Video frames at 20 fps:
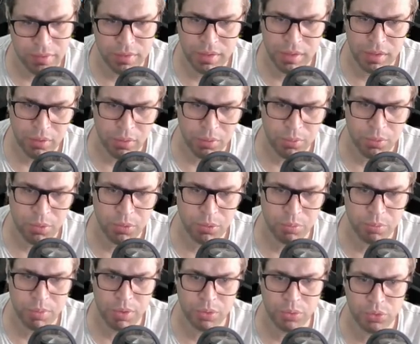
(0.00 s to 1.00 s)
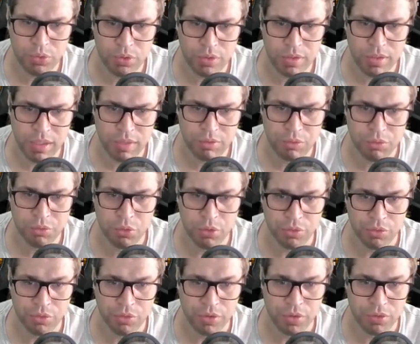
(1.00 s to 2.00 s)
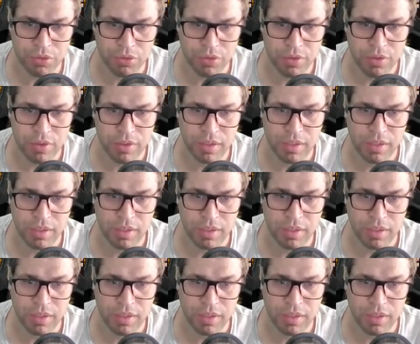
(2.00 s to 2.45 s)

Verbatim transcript: no, I will be using left fork first.